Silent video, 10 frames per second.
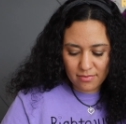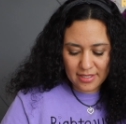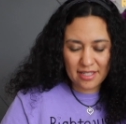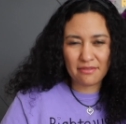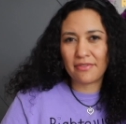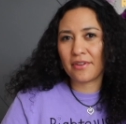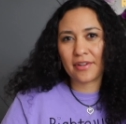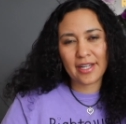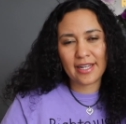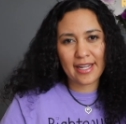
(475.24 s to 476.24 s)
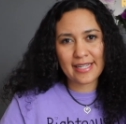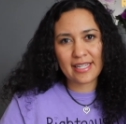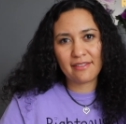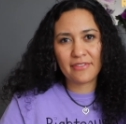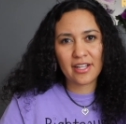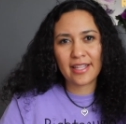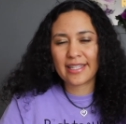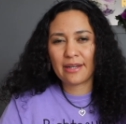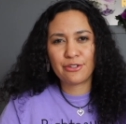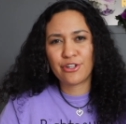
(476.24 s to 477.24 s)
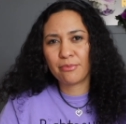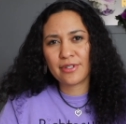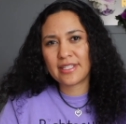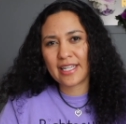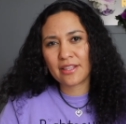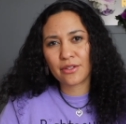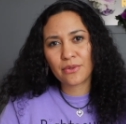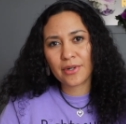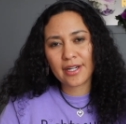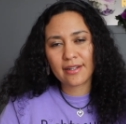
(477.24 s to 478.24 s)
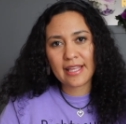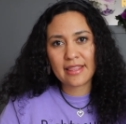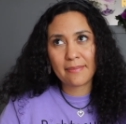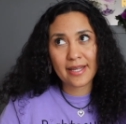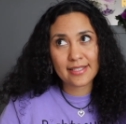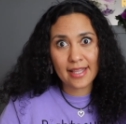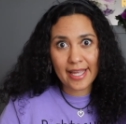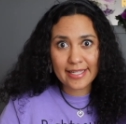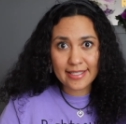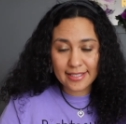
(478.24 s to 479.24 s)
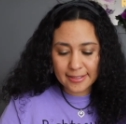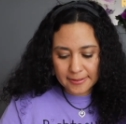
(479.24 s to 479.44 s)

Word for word: didn't feel good and I didn't feel like I was representing the Lord in the best light.